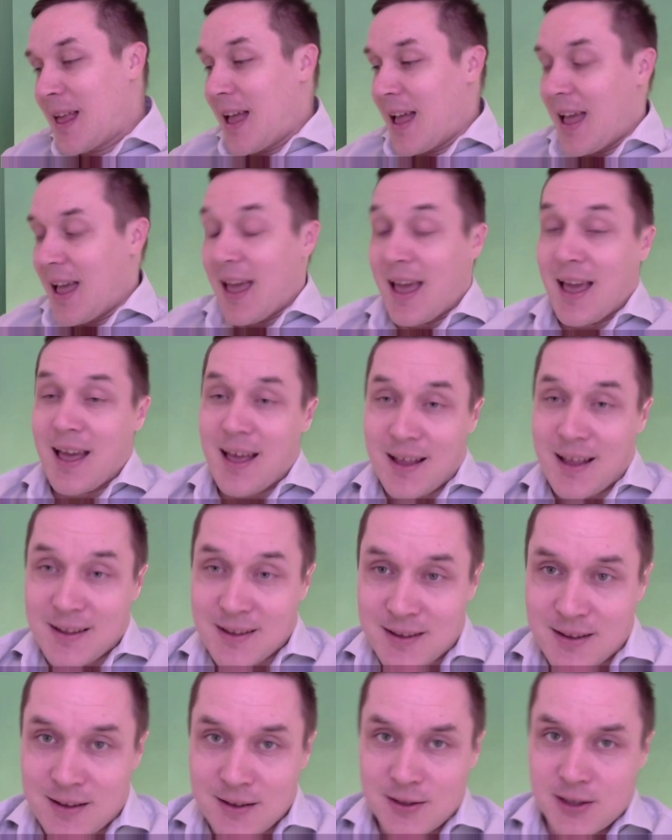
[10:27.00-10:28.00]

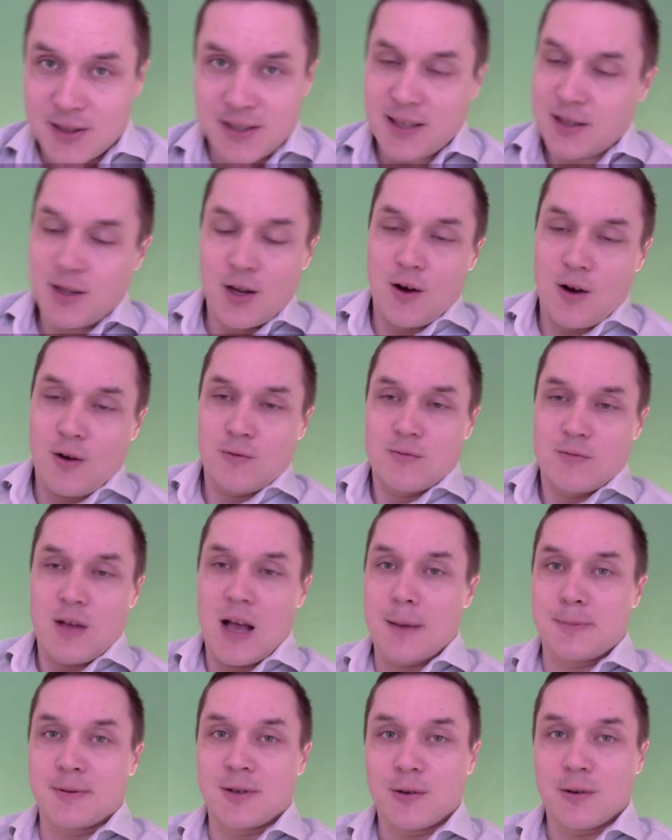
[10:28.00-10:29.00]
And she said, no,
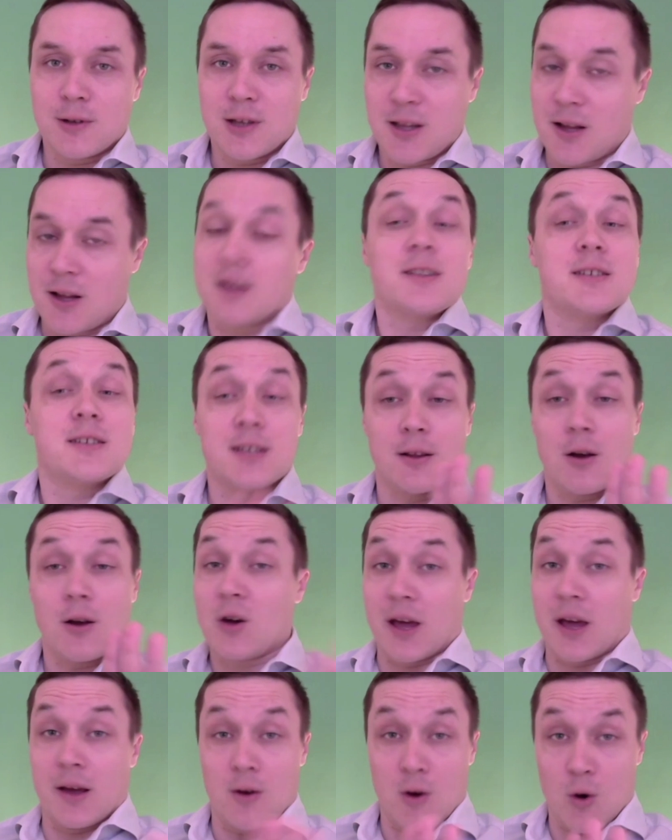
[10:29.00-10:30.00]
absolutely not. I said,
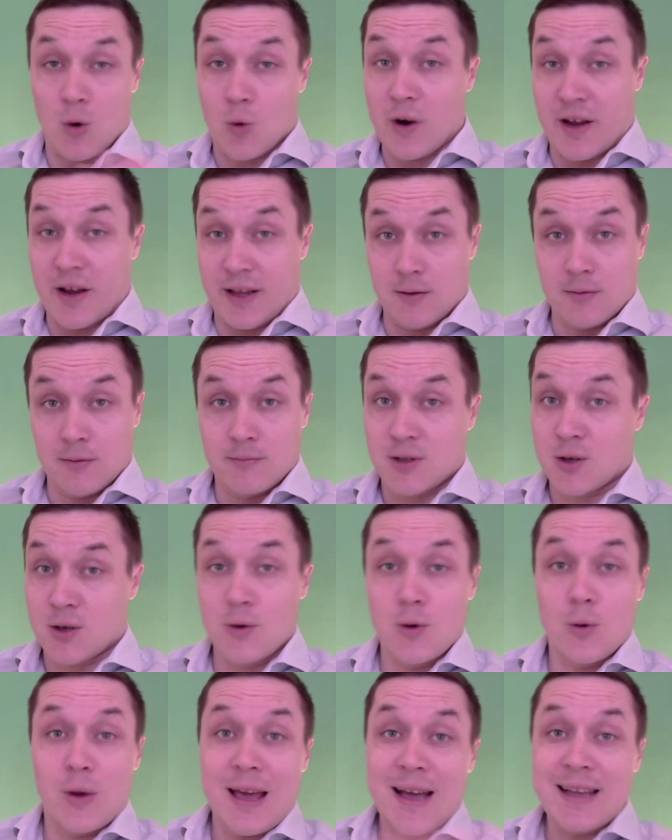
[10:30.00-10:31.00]
okay, great. So
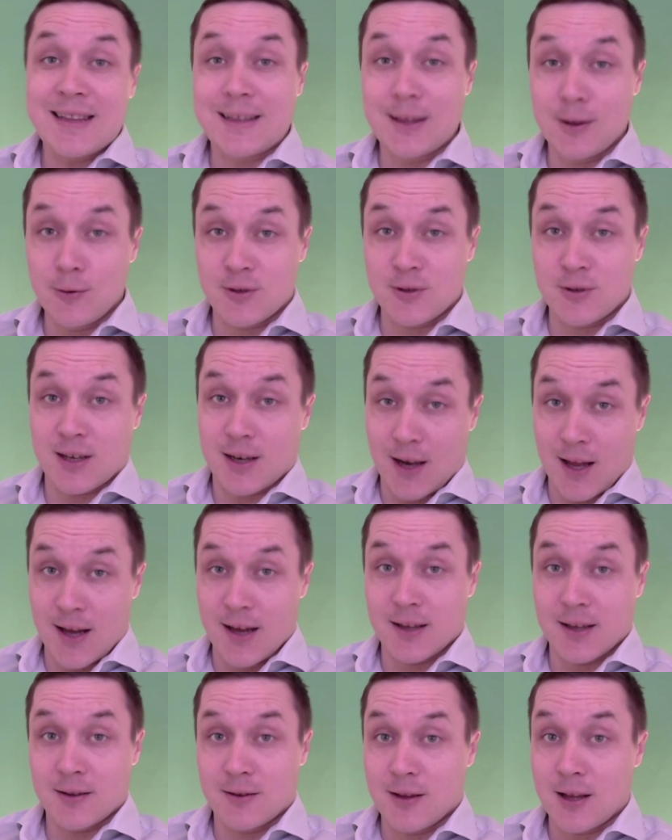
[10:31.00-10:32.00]
you can't lose a
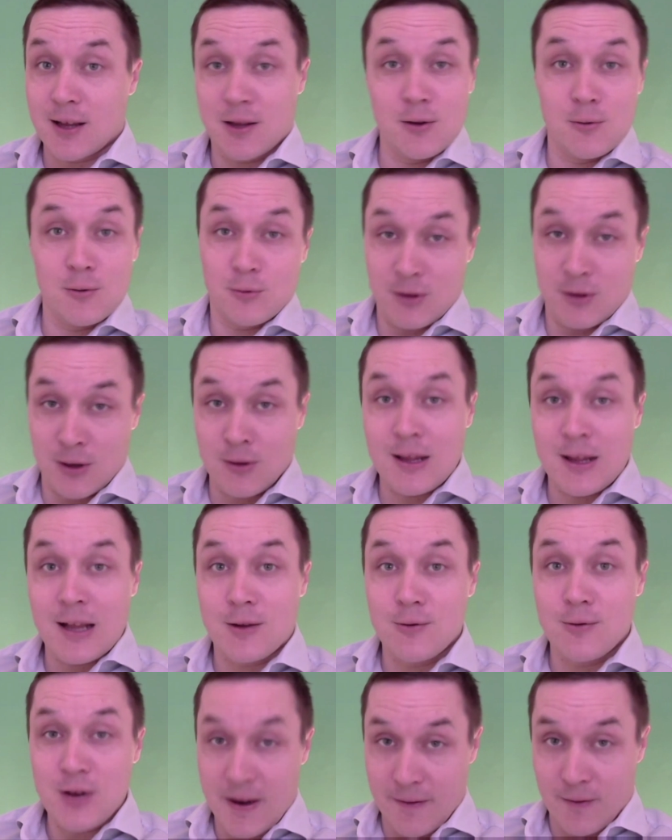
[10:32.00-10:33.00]
client that you, you that
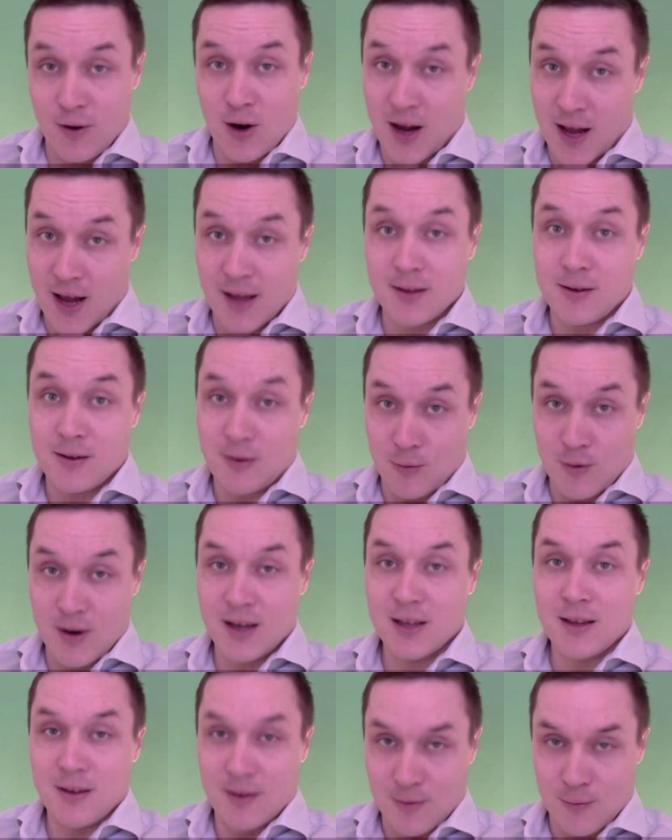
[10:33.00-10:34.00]
you never had, right? right?